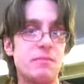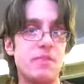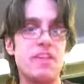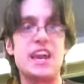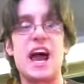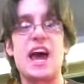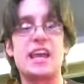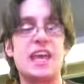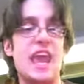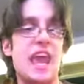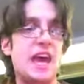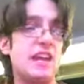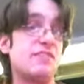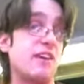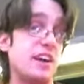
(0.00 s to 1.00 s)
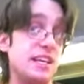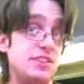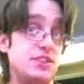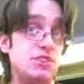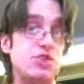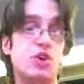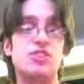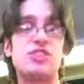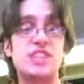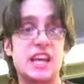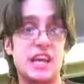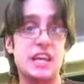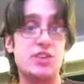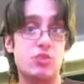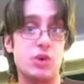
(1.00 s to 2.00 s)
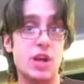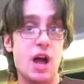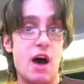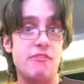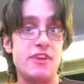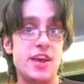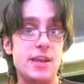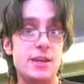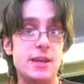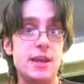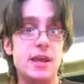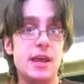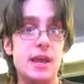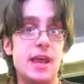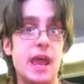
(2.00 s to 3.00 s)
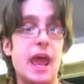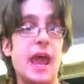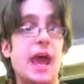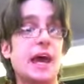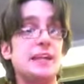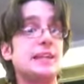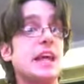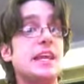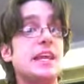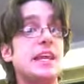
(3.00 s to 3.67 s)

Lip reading: than I can if I need to go stick it into an oven and let